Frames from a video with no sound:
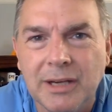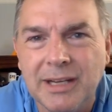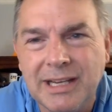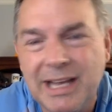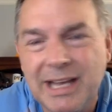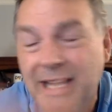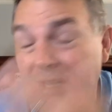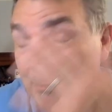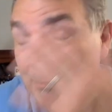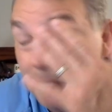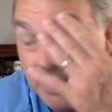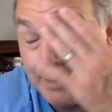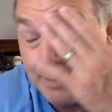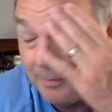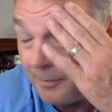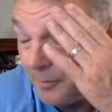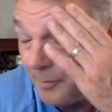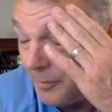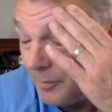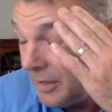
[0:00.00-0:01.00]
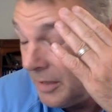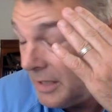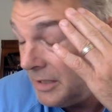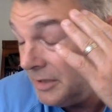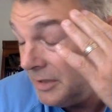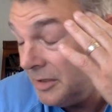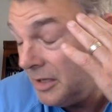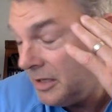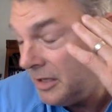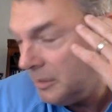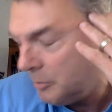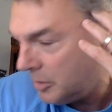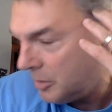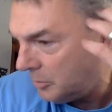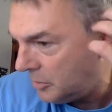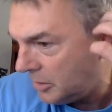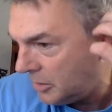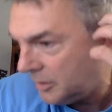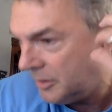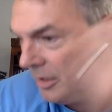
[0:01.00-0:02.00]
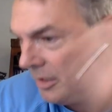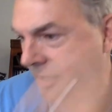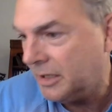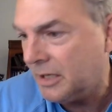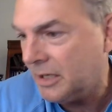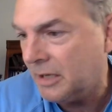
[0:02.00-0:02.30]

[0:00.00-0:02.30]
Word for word: Like I had my lady email me the other day,